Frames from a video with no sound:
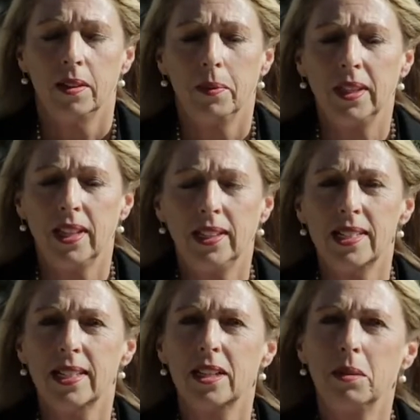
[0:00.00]
The one thing
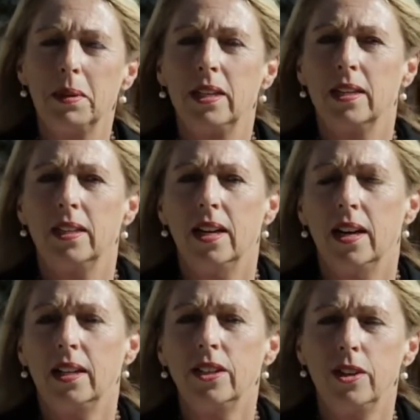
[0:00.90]
that's a little bit
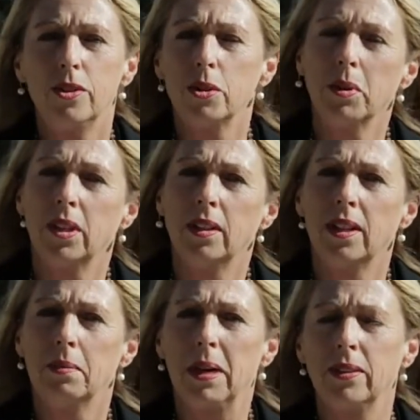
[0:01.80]
unusual
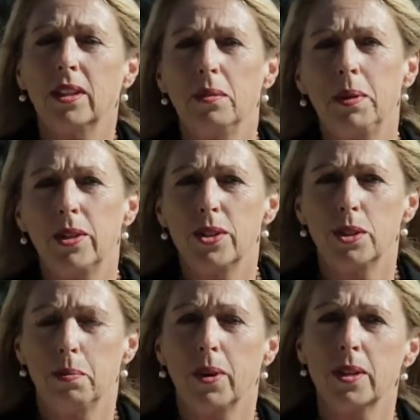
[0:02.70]
about the computer
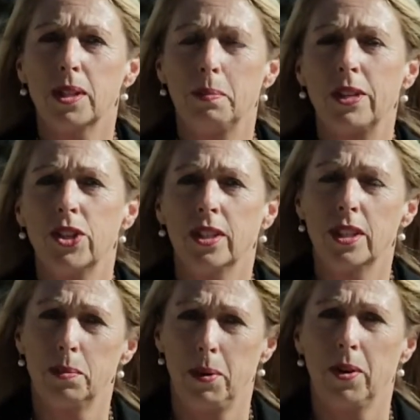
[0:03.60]
support
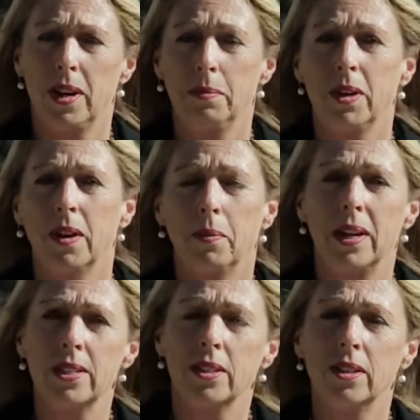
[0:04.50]
specialist program here at
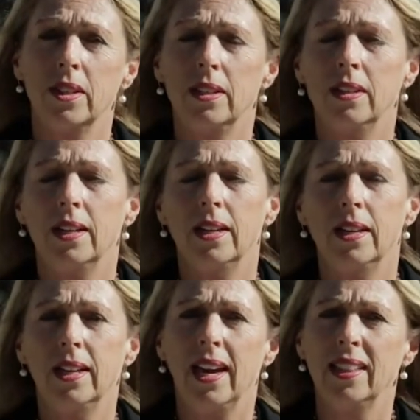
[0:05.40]
Western, and
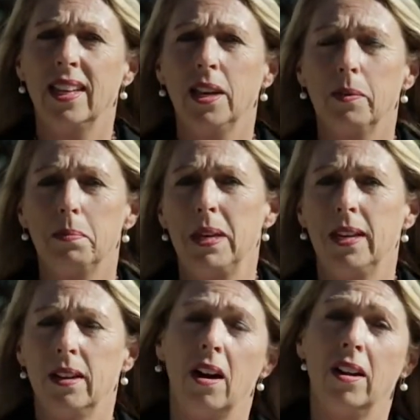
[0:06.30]
I, I, think it would
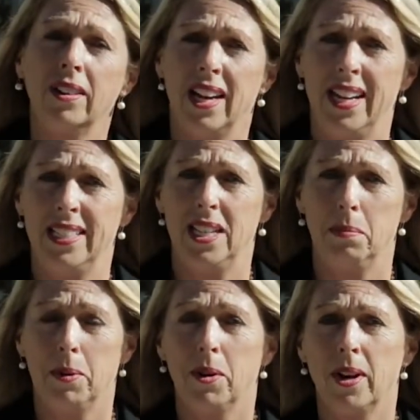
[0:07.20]
be all the
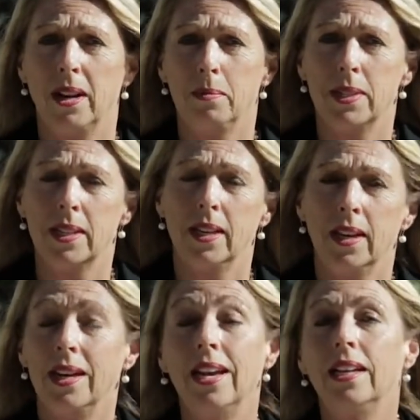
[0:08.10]
IT
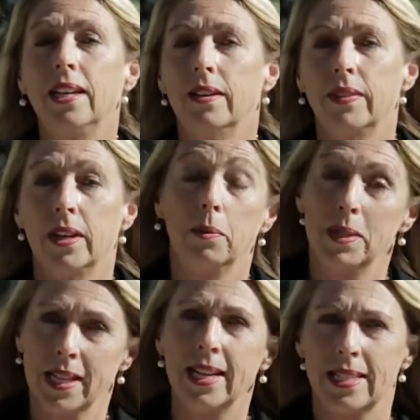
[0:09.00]
programs at any of the
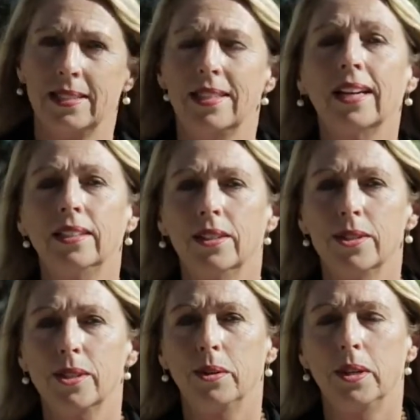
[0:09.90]
Wisconsin
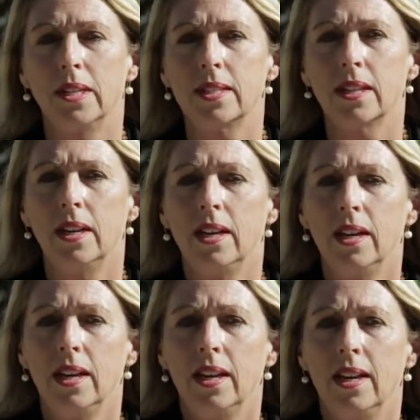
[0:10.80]
technical schools,
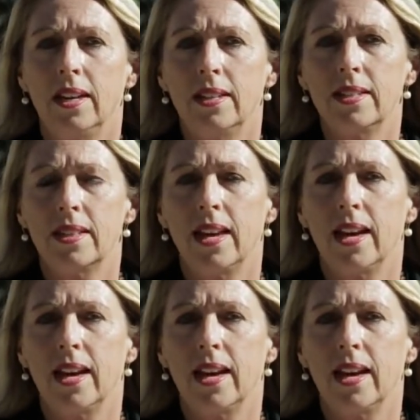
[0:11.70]
is